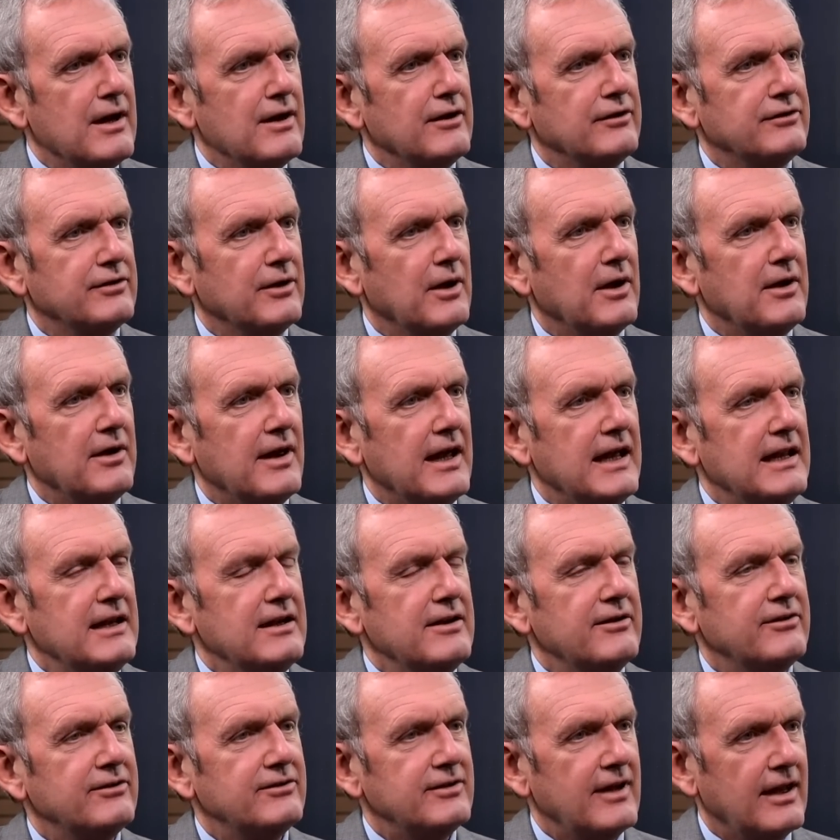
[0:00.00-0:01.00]
So in
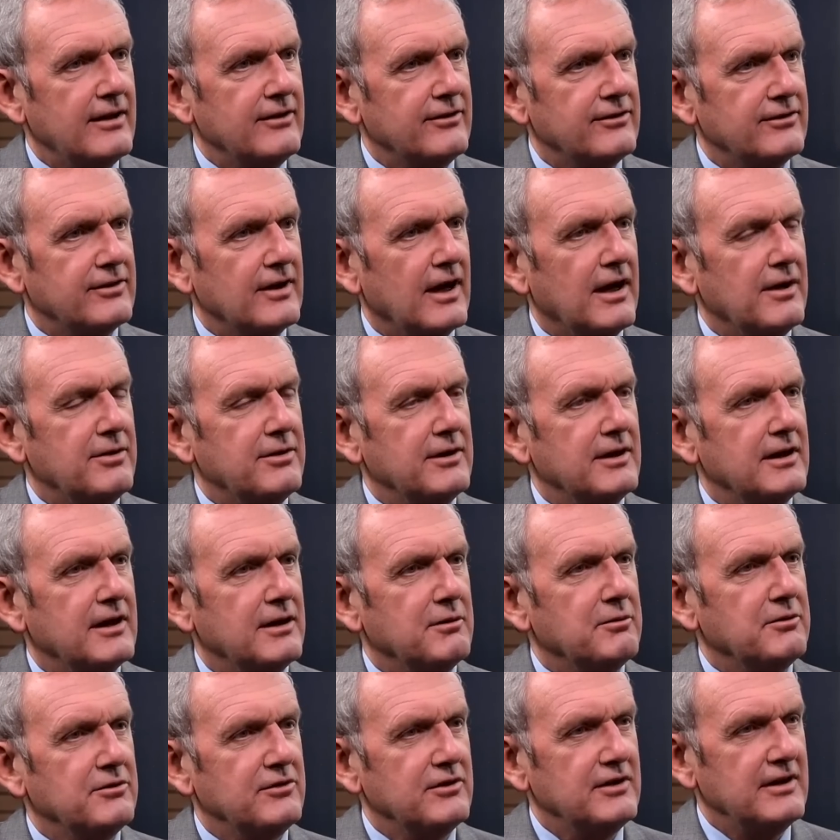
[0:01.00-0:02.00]
a sense, I think
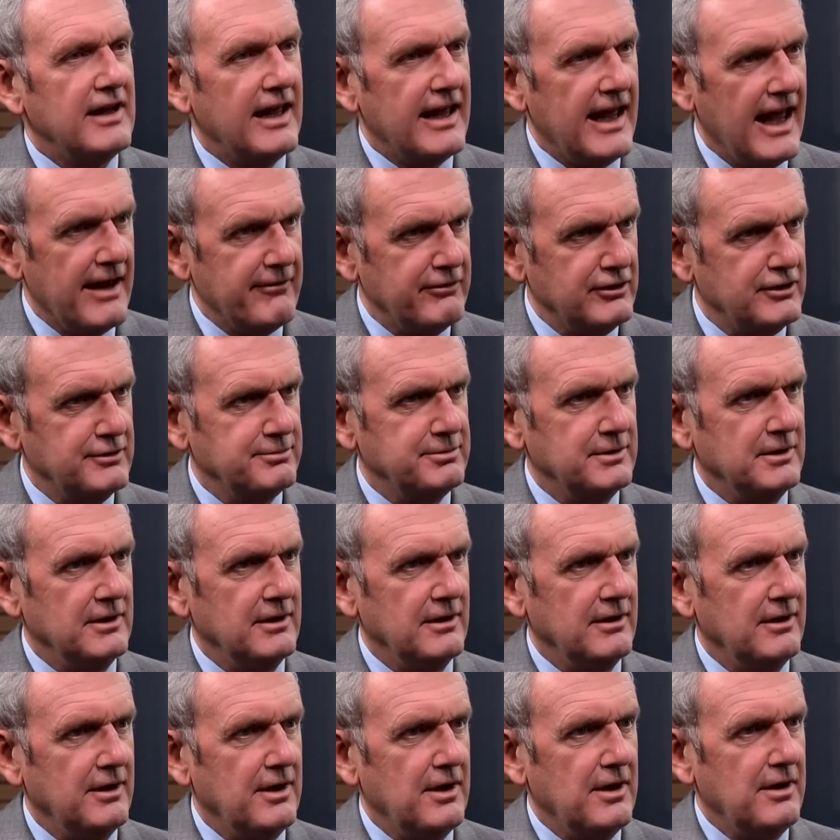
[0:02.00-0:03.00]
it was
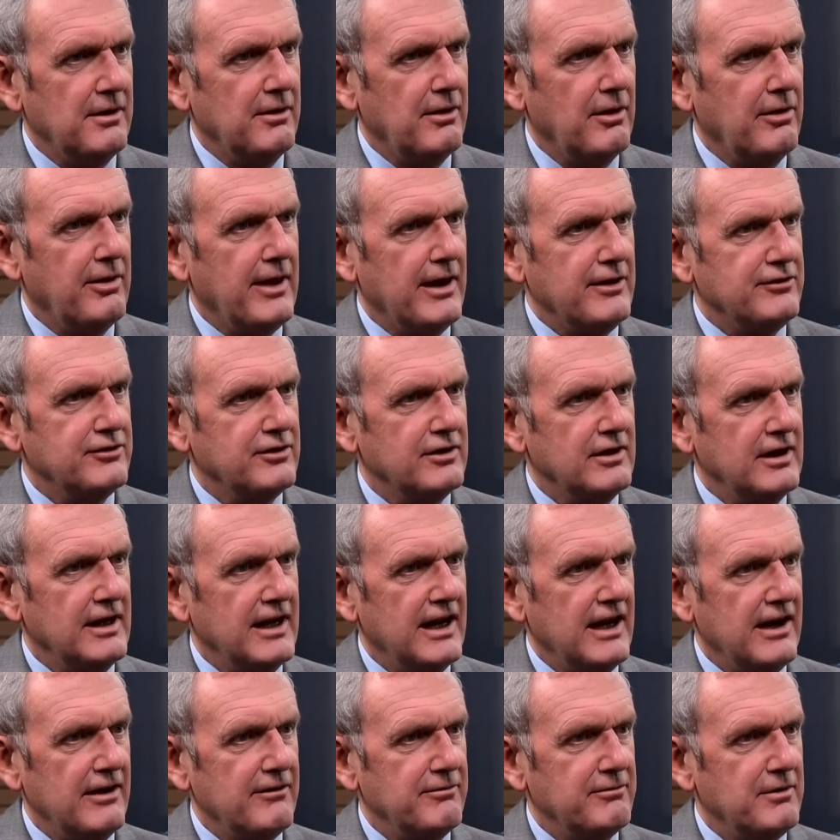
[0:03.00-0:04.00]
inevitable that they should
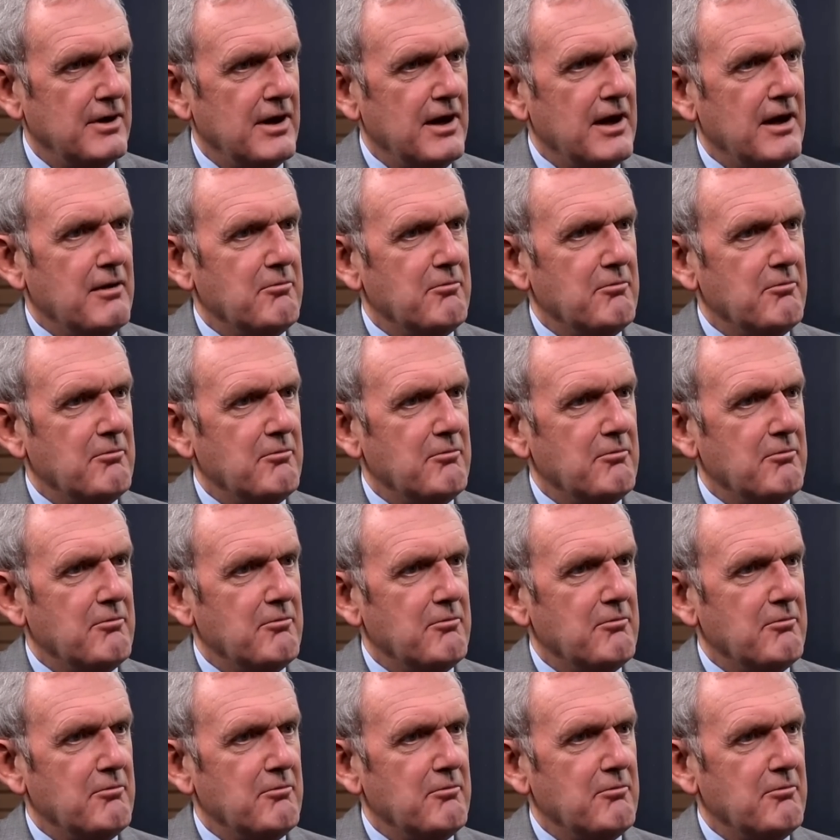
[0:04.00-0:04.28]
leave.